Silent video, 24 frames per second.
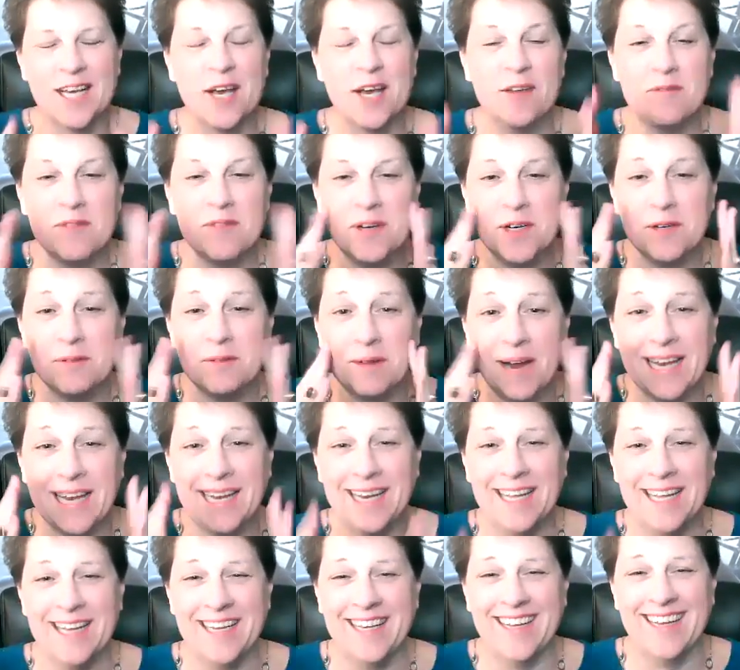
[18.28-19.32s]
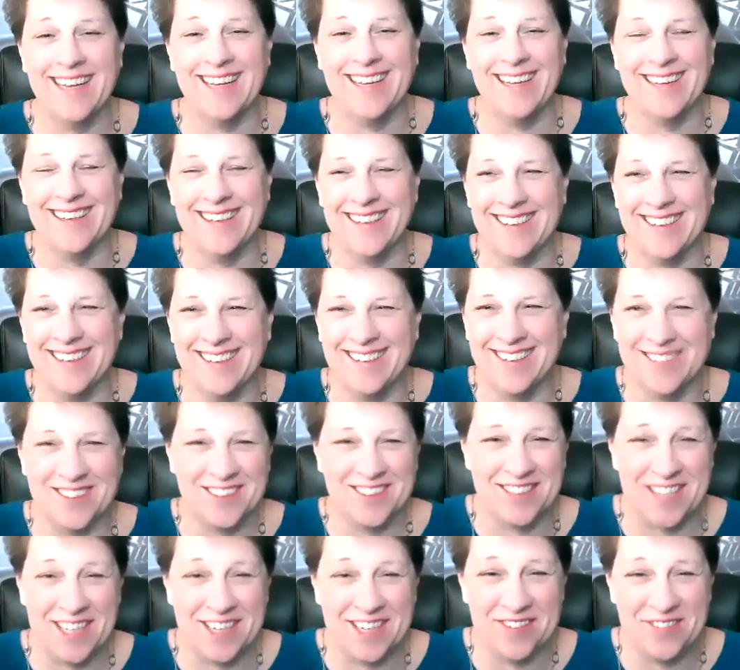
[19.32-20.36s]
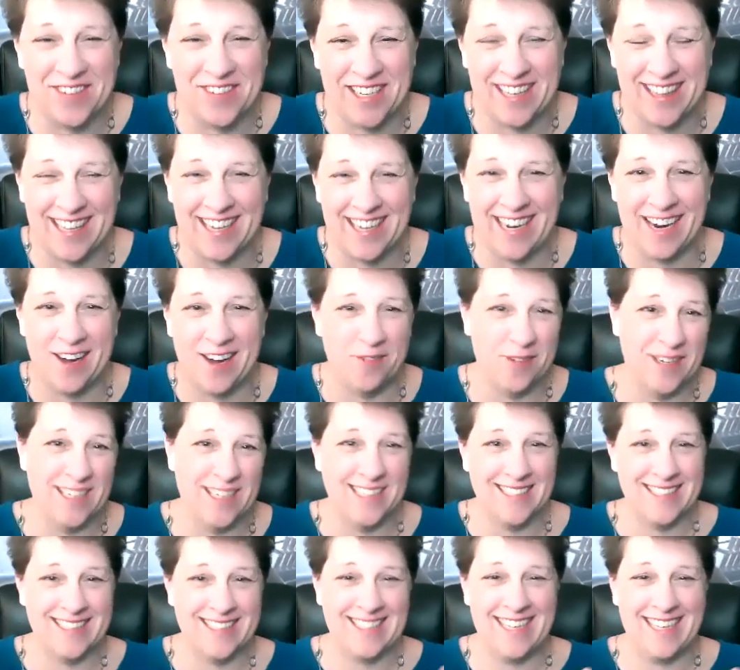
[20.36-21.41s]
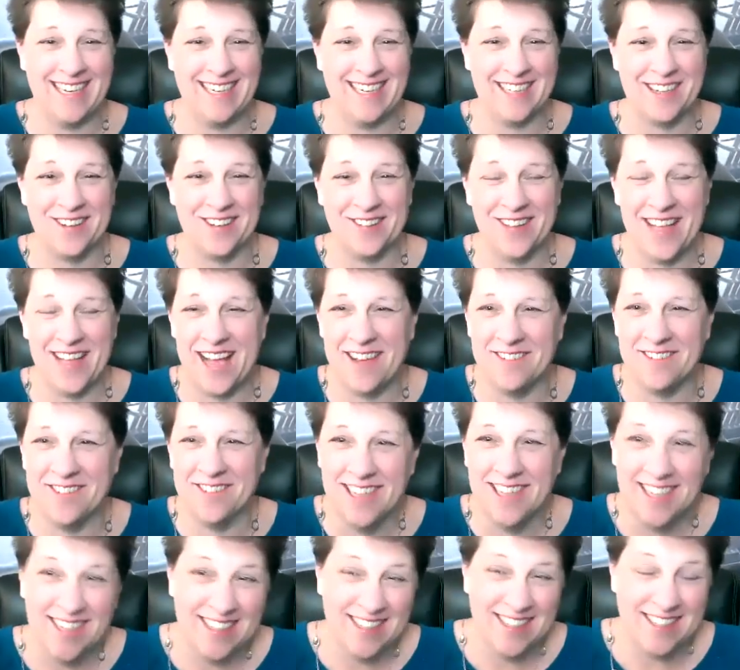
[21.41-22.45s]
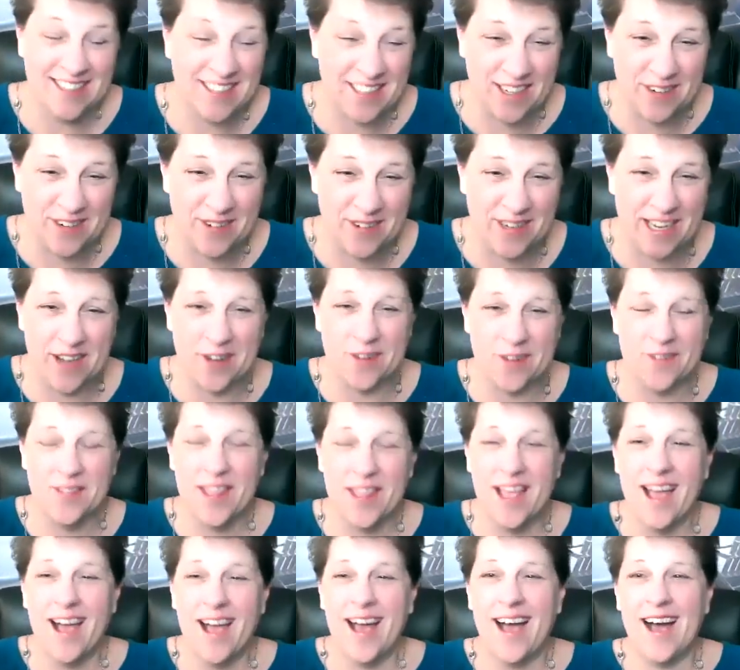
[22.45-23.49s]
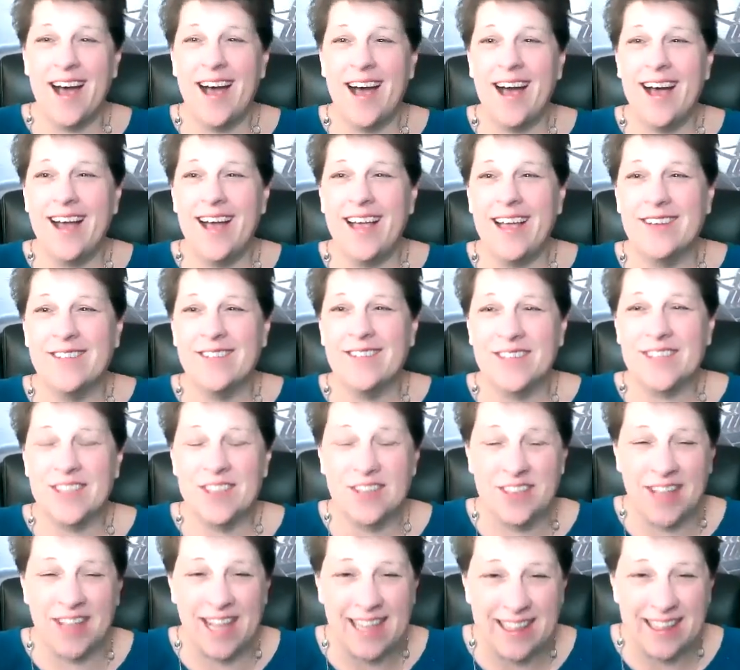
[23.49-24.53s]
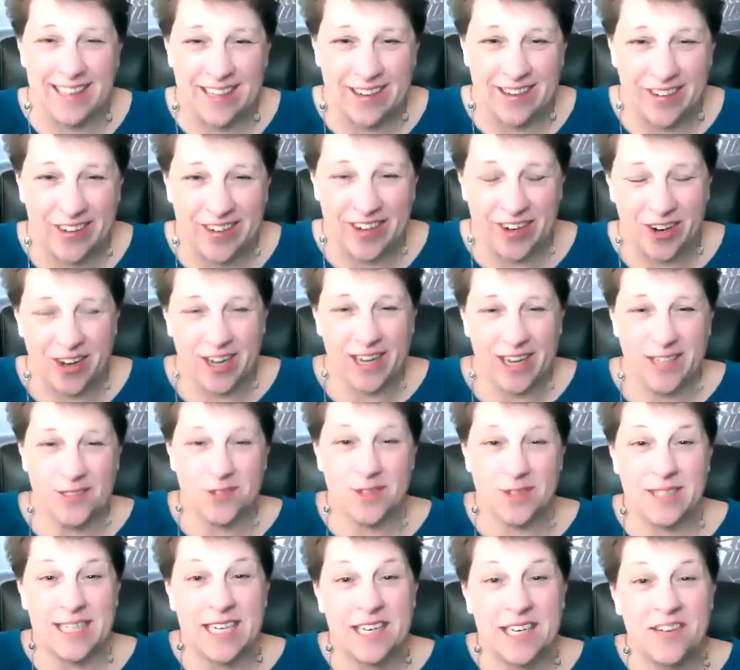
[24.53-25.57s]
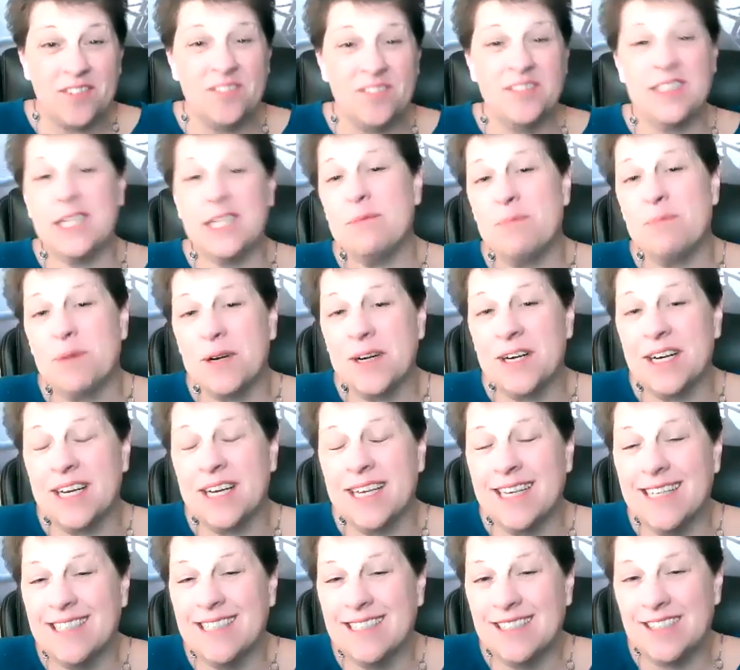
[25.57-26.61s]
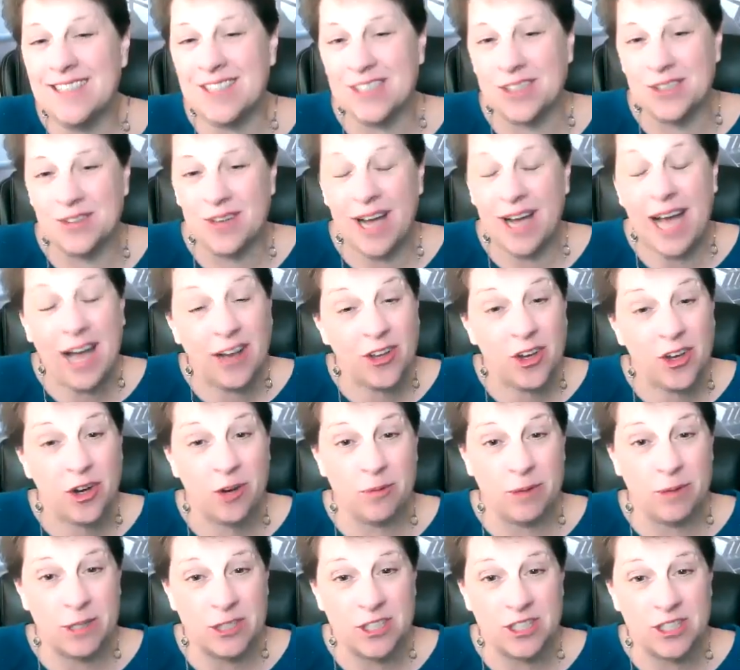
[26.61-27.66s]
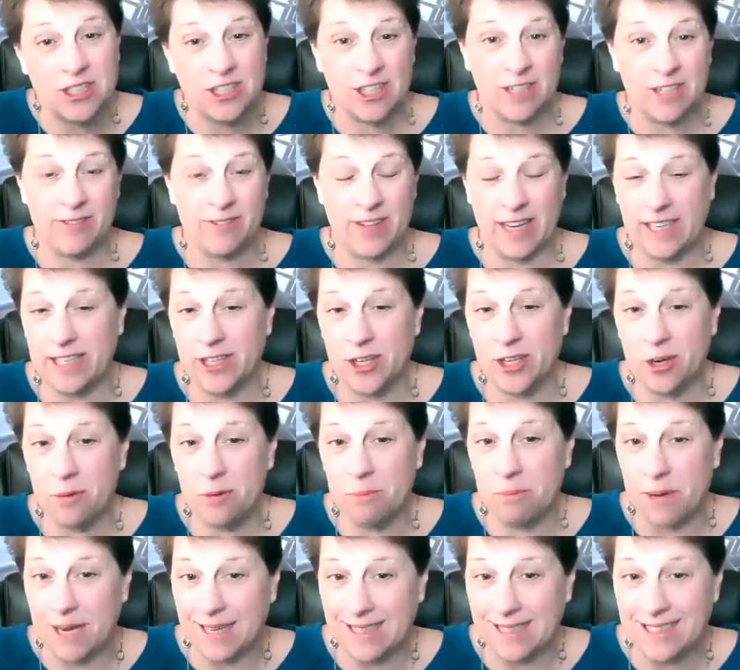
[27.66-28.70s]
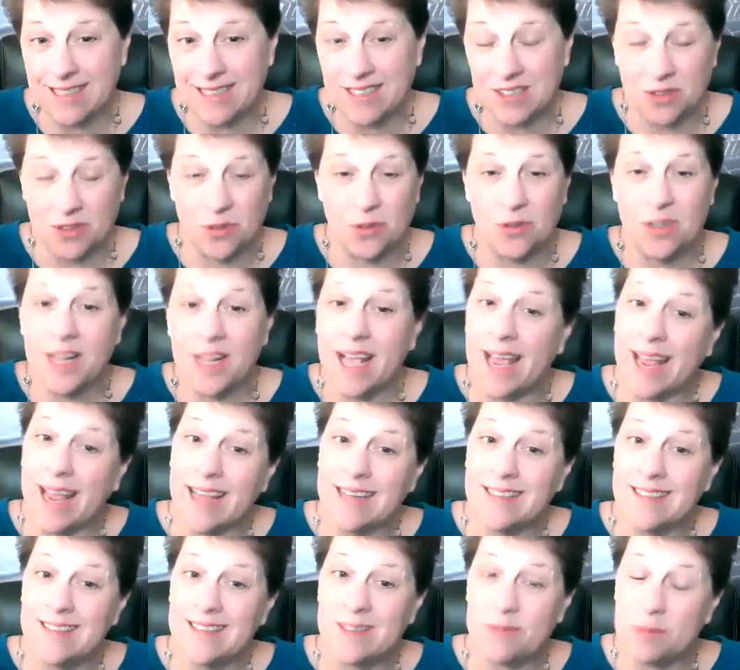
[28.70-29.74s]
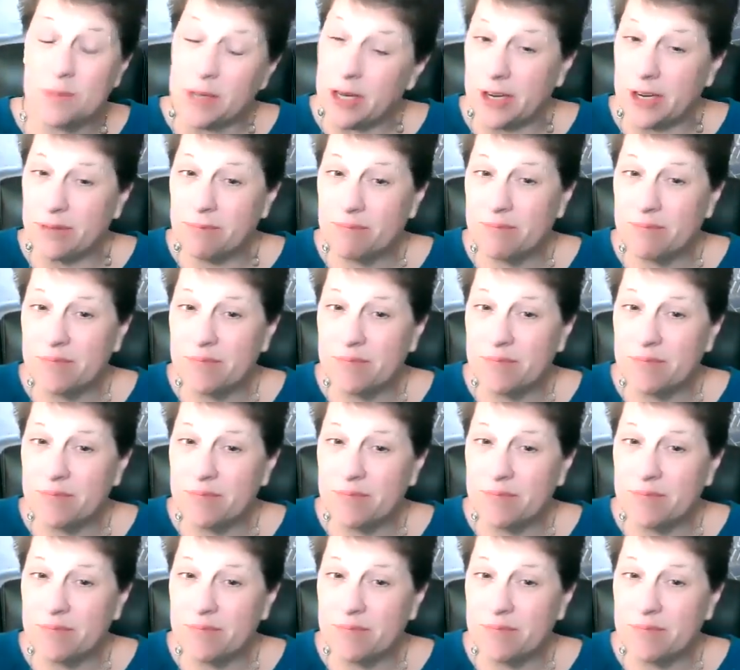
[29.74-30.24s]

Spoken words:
I'm very red. I was trying to figure that out when it decided to go live. So there we go. I am so glad that you're here as we delve deeper into how your emotions are affecting your body, soul, and spirit.